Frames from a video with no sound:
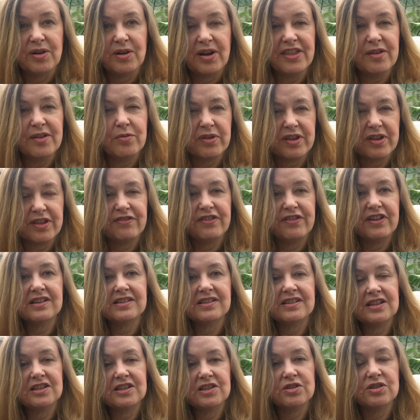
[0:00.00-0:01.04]
I think one of the first
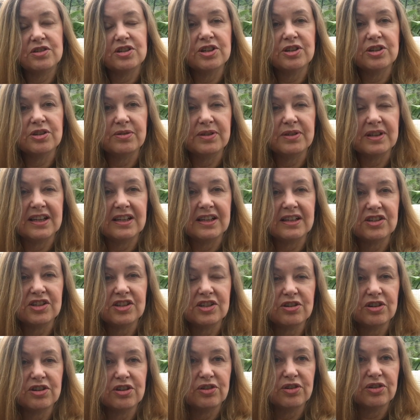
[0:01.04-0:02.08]
things you do is you
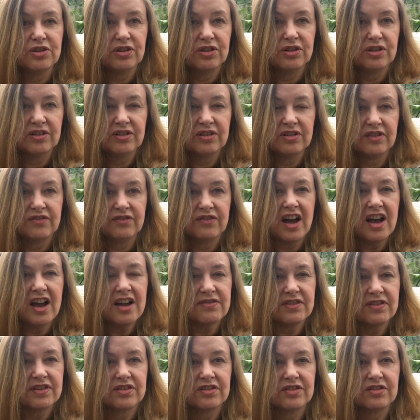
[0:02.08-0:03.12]
Google
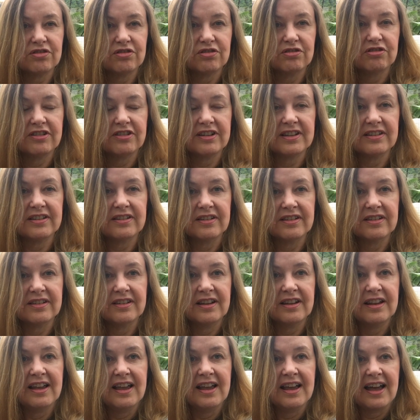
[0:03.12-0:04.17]
survivor stories,
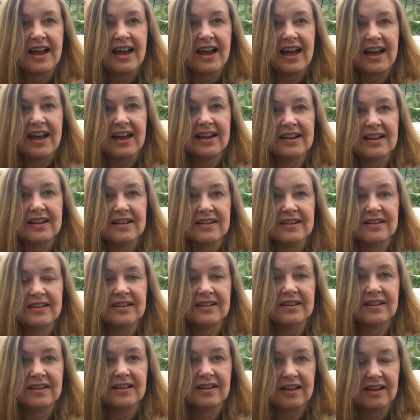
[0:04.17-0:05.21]
and
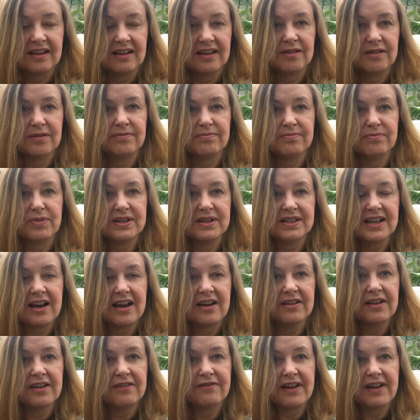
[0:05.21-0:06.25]
I went out
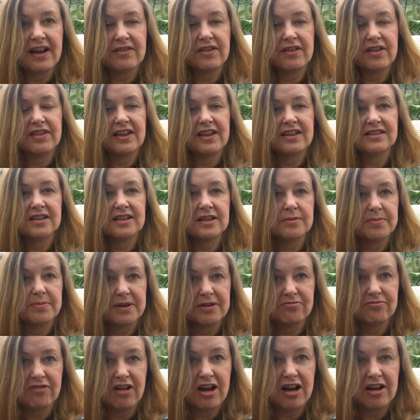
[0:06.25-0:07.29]
and I found that there seemed to be
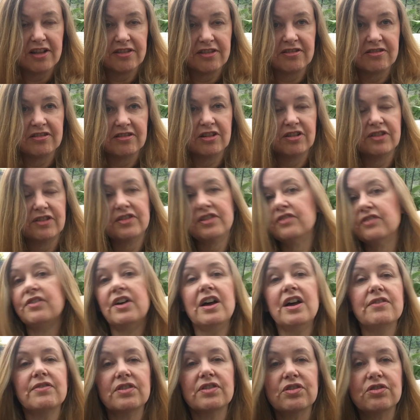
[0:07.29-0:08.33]
rather a lot of
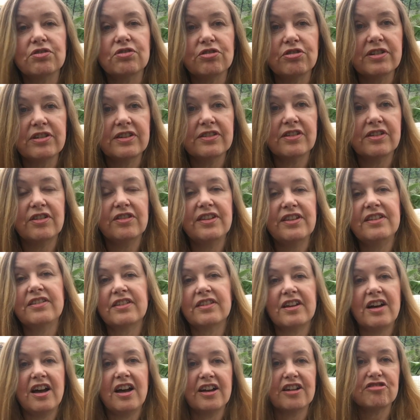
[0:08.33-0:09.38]
survivor stories on this
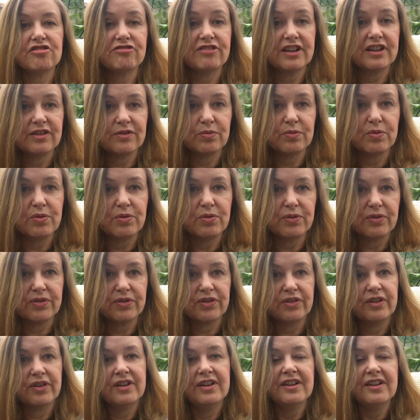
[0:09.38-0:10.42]
guy Chris
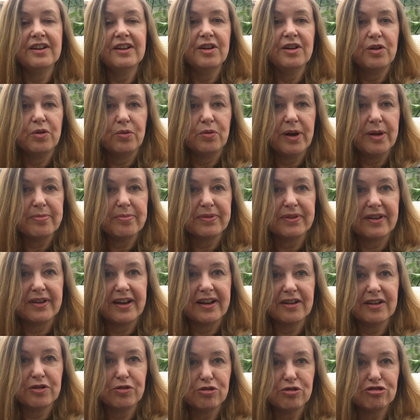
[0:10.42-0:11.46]
Walk's
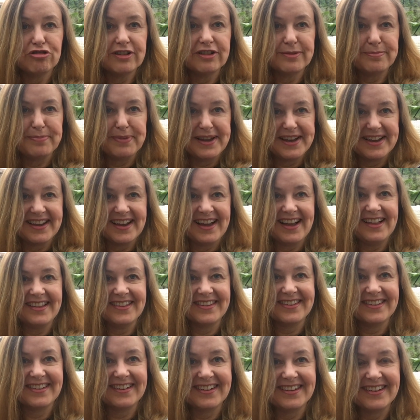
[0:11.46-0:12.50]
website called Chris Beat
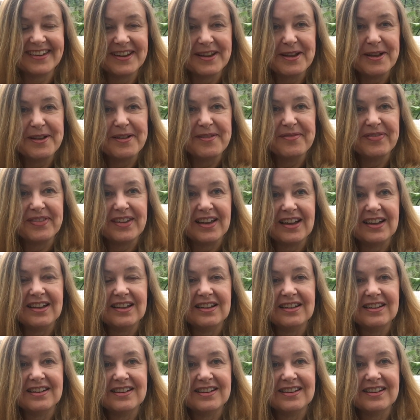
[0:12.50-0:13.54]
Cancer.
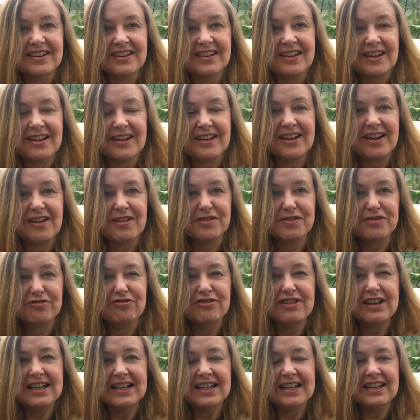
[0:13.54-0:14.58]
And I was
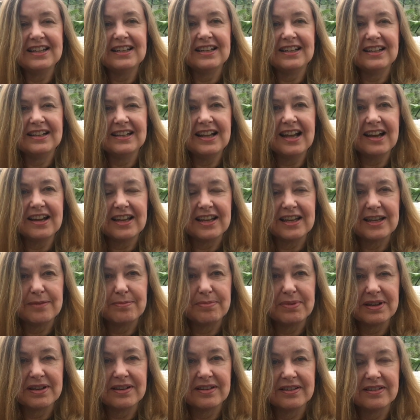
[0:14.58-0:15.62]
really lucky
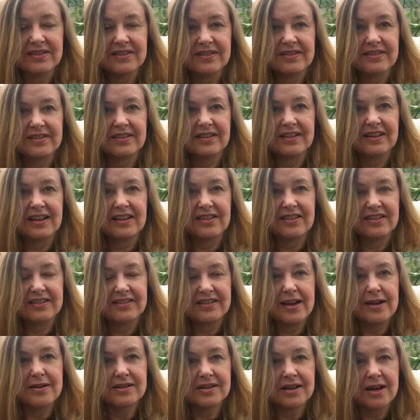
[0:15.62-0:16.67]
because at the
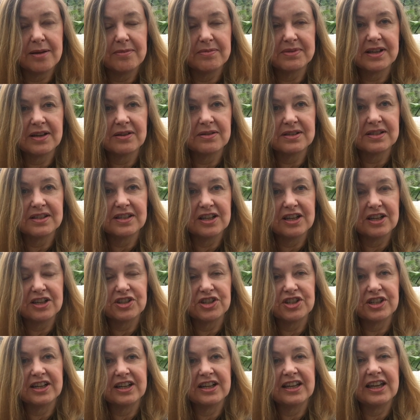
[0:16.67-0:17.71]
same time as I was
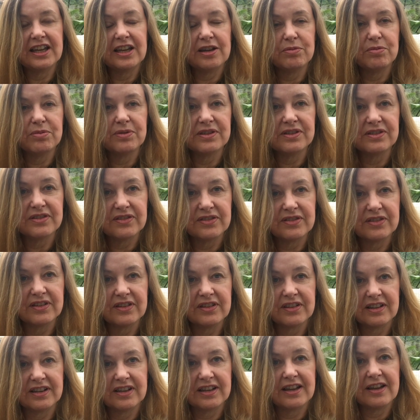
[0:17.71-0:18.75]
searching, he was
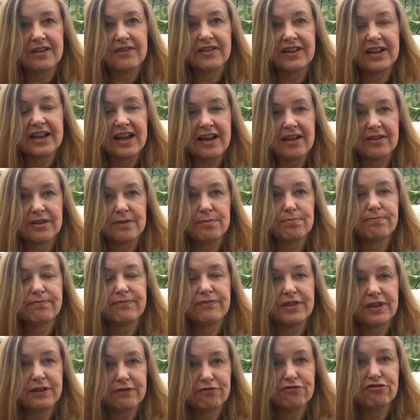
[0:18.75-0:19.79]
giving out
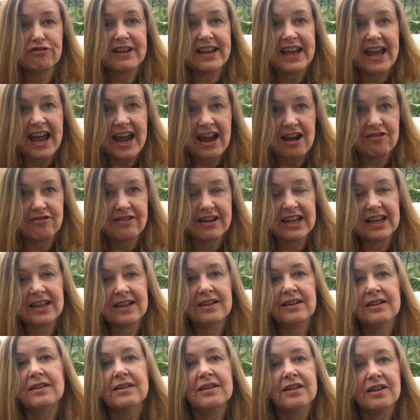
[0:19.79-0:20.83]
the free airing
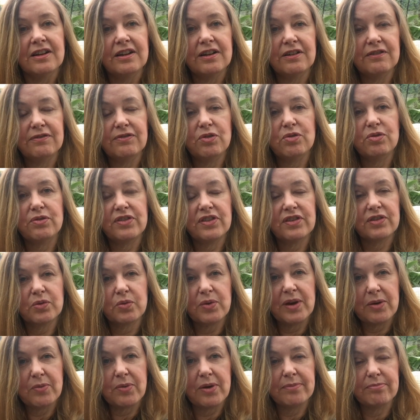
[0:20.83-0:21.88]
of all of the
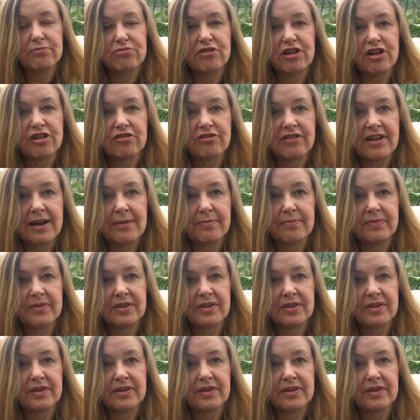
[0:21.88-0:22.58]
Square One program.